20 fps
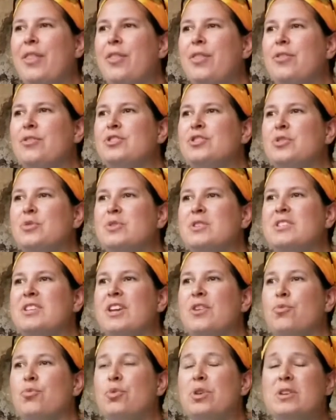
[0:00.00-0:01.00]
Students
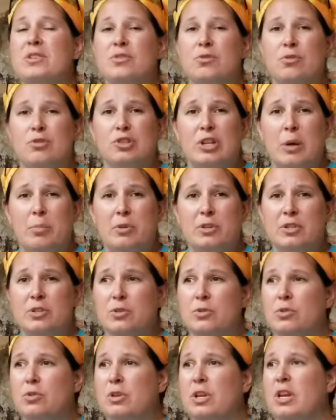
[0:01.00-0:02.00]
get research
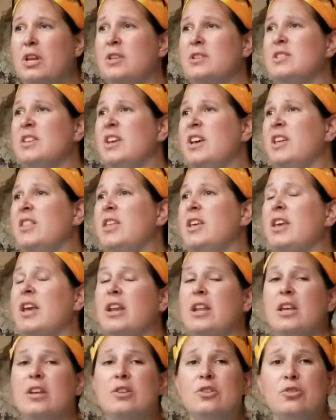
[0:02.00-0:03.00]
opportunities, they
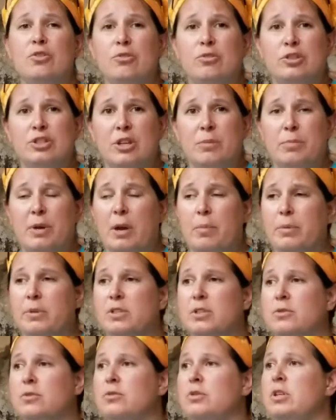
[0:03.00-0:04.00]
get internship
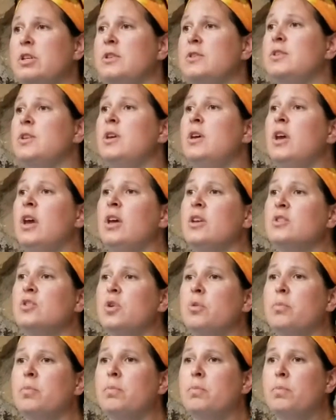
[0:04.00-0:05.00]
opportunities.
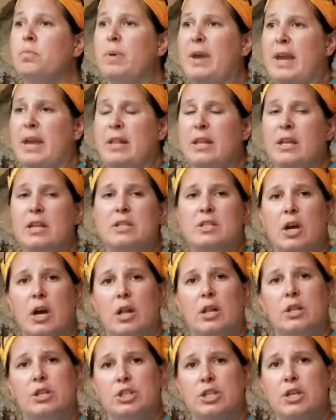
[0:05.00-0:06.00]
So
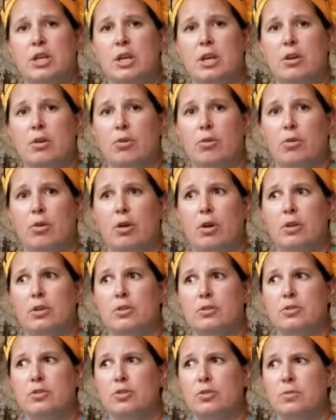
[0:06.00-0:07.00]
paleontology here
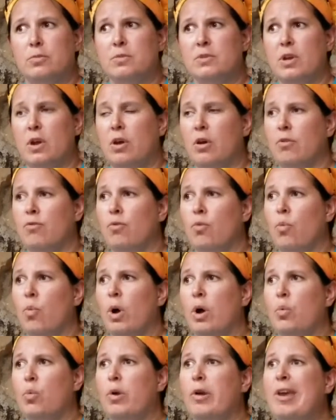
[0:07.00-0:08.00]
in terms of
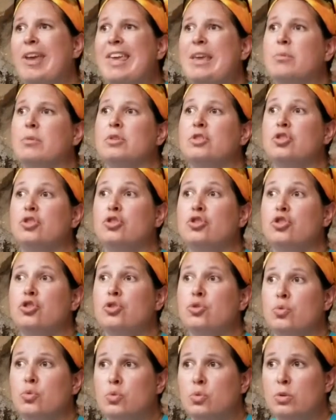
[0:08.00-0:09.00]
what we're able to
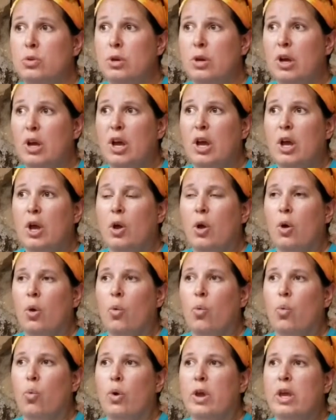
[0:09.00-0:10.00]
do
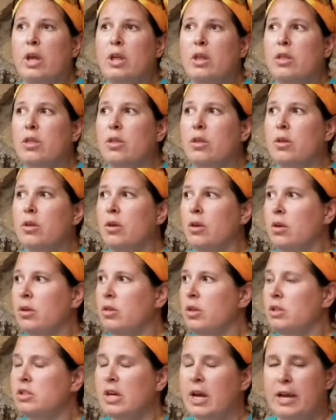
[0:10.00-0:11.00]
with
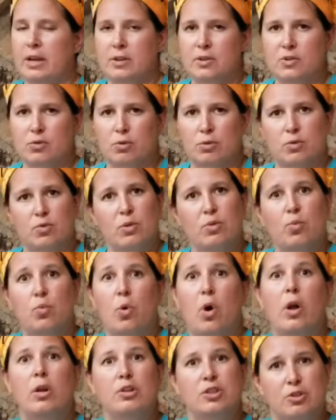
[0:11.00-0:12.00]
the dinosaurs, with
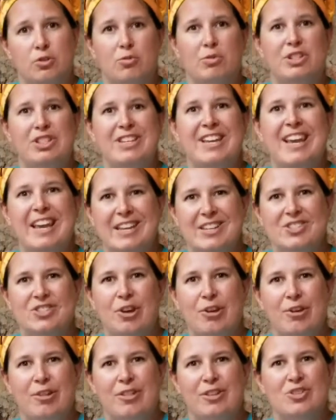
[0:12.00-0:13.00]
Walter, which
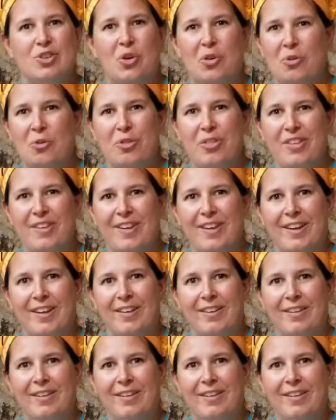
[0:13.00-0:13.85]
kickstarted this whole thing,